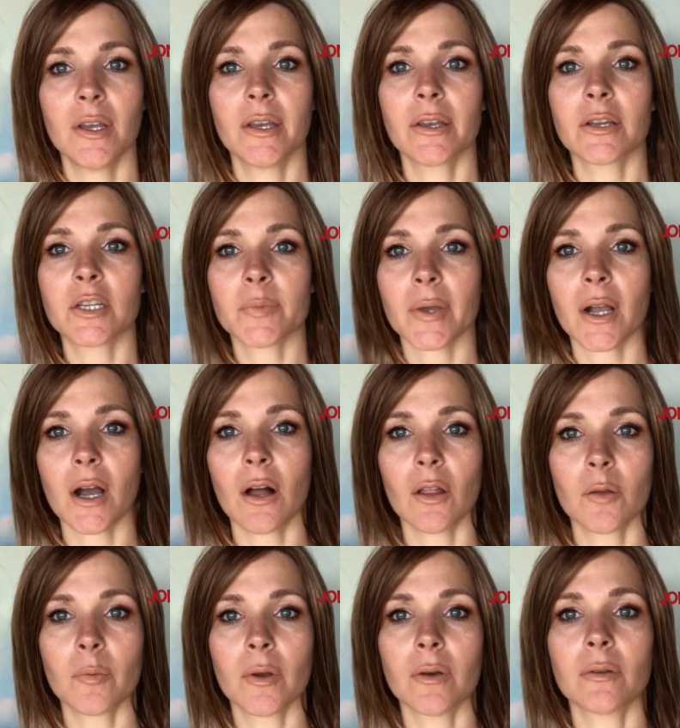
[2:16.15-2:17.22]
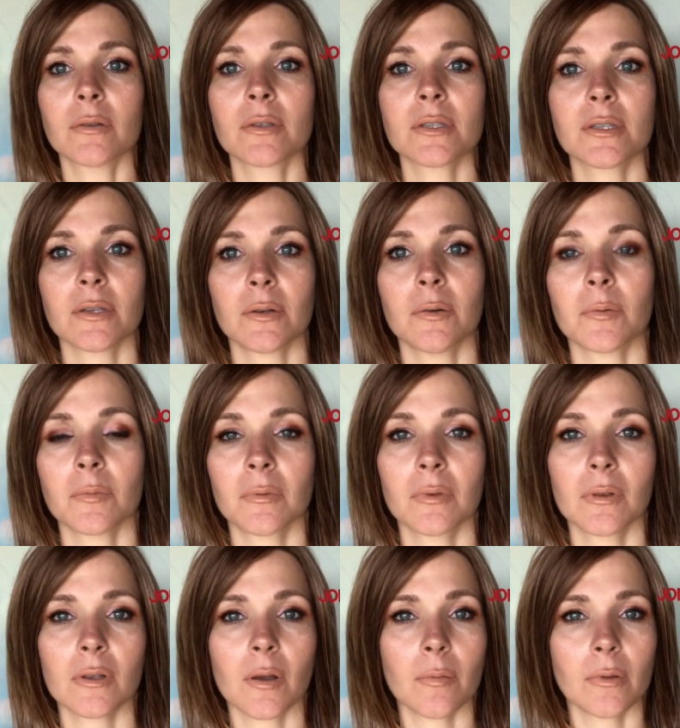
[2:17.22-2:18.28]
Here's my collarbone, so
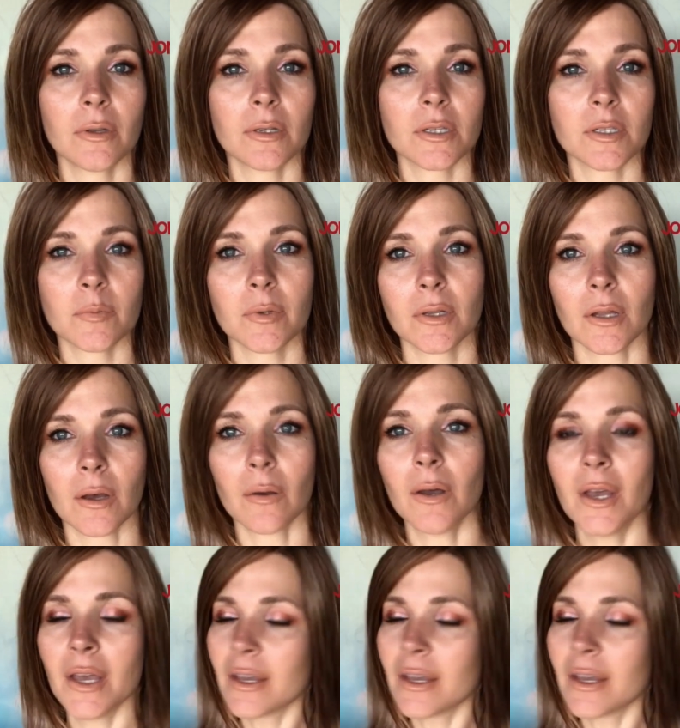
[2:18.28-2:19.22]
a couple inches below.